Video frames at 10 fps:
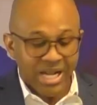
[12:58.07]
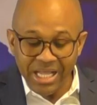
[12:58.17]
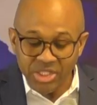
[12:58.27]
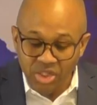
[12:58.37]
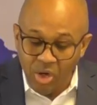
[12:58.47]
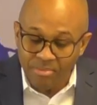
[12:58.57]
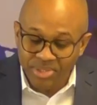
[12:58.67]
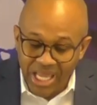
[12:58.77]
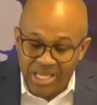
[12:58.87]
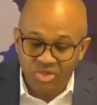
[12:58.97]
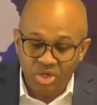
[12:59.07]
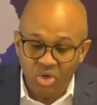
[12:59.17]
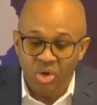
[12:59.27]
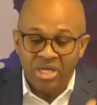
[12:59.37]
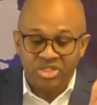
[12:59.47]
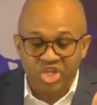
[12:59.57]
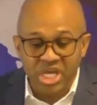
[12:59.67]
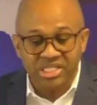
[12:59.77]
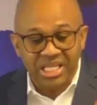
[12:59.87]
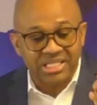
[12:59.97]
And so I'm saying to you,
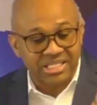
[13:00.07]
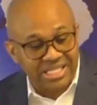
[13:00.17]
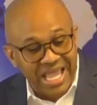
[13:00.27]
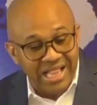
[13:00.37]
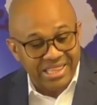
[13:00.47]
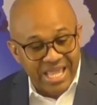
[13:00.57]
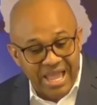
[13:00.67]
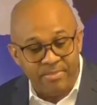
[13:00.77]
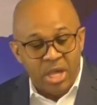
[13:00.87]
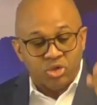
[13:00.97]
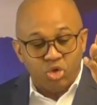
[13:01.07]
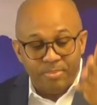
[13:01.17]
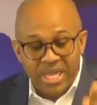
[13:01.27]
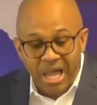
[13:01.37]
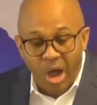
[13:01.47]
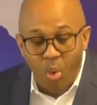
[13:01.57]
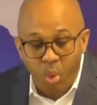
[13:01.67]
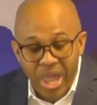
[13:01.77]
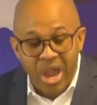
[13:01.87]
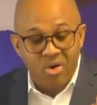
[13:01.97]
Jesus tell them to be
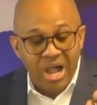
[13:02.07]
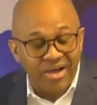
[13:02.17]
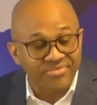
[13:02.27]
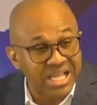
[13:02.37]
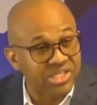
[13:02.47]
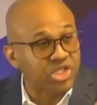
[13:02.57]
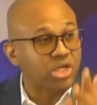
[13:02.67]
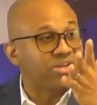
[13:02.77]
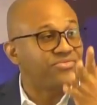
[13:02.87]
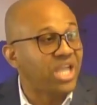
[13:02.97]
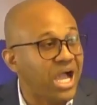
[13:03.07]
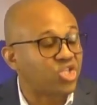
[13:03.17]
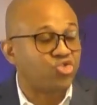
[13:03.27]
aware of that sort of doctrine.